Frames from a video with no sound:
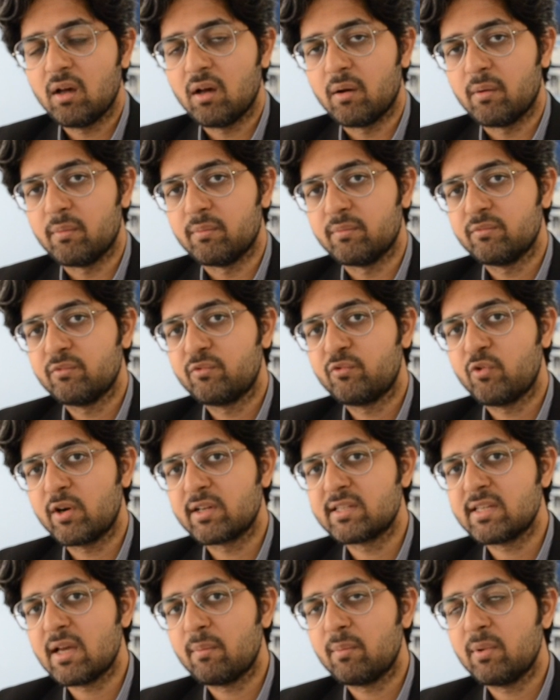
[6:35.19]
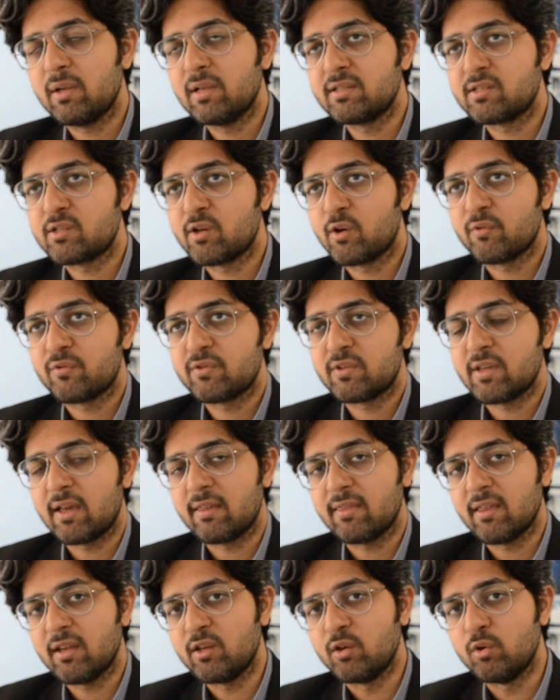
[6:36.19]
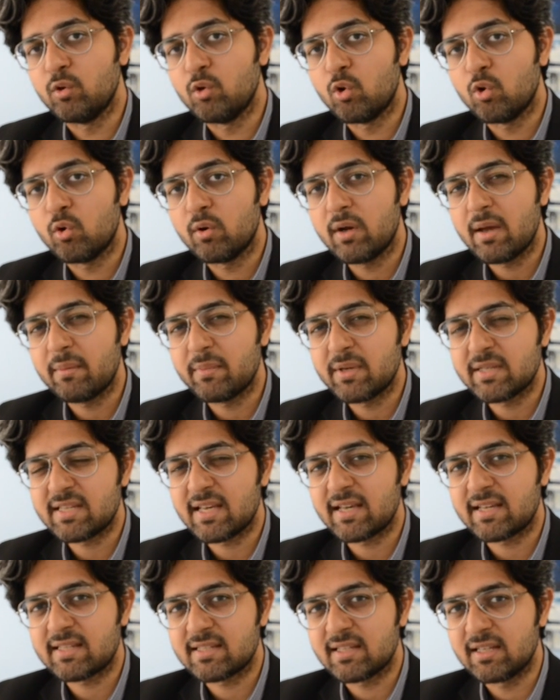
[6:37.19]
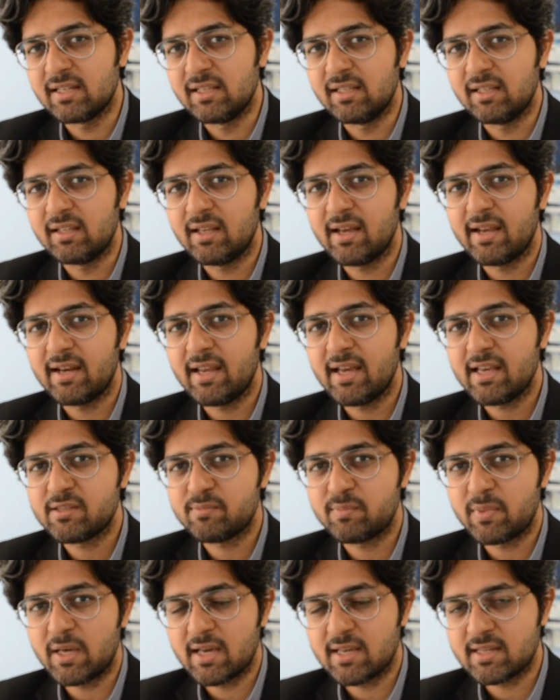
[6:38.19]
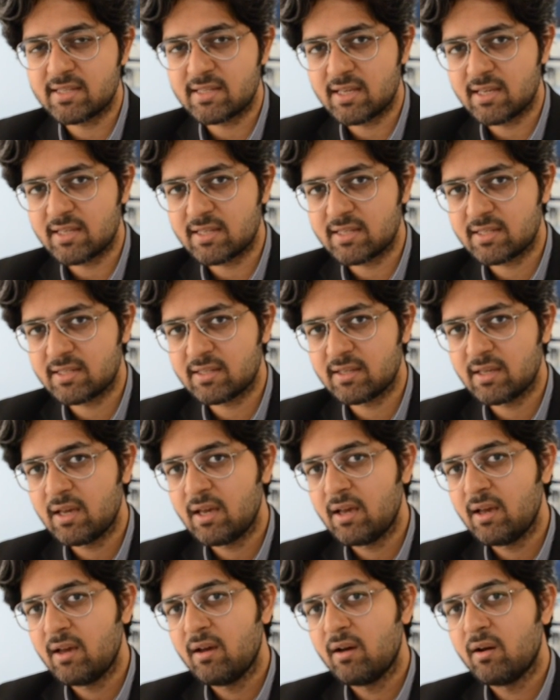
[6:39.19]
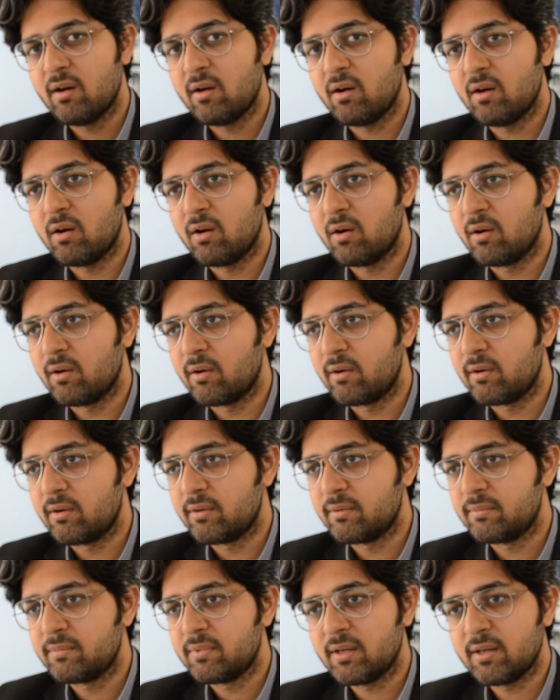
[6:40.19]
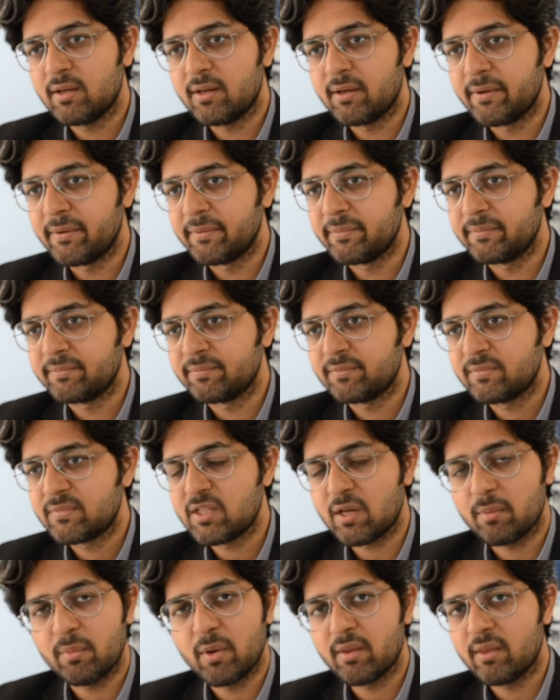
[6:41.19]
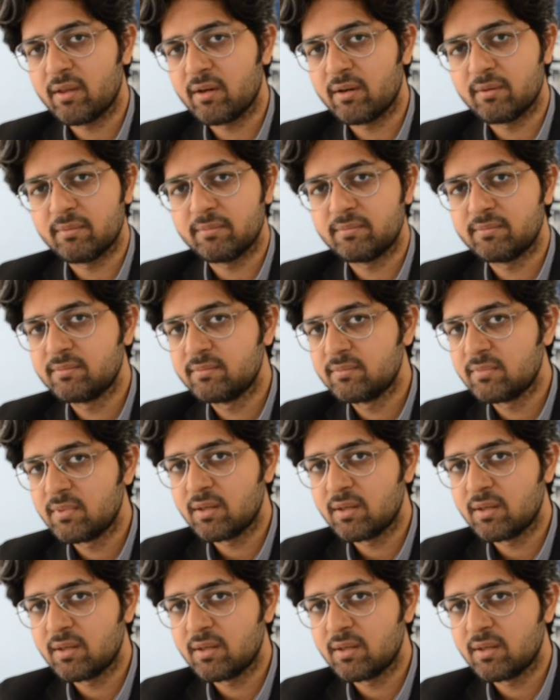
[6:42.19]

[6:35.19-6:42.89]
For example, instead of saying that you know MS Excel and SPSS or some other